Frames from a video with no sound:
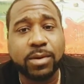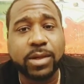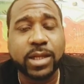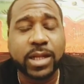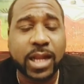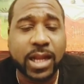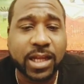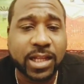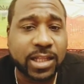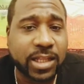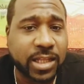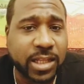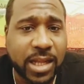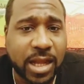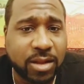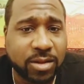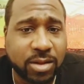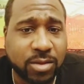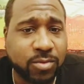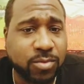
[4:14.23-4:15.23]
Can I clean
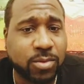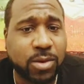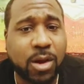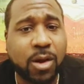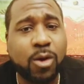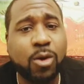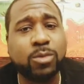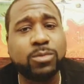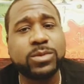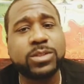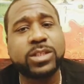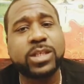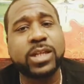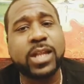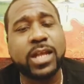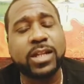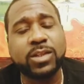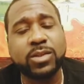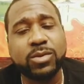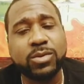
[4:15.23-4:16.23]
out the homes? Can
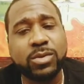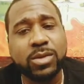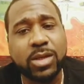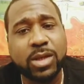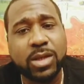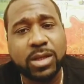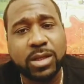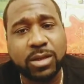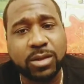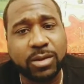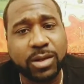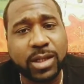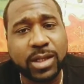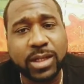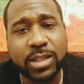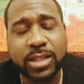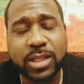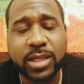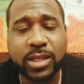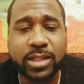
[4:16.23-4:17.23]
I do
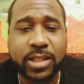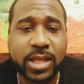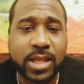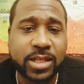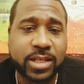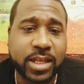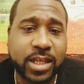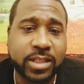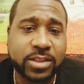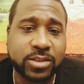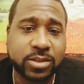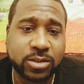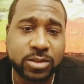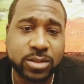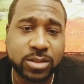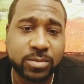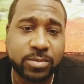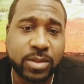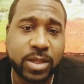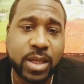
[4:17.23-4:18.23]
anything of that nature
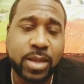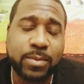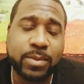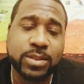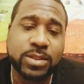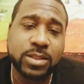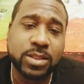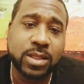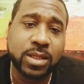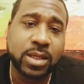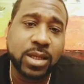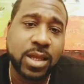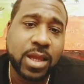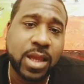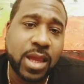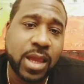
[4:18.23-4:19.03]
to be able to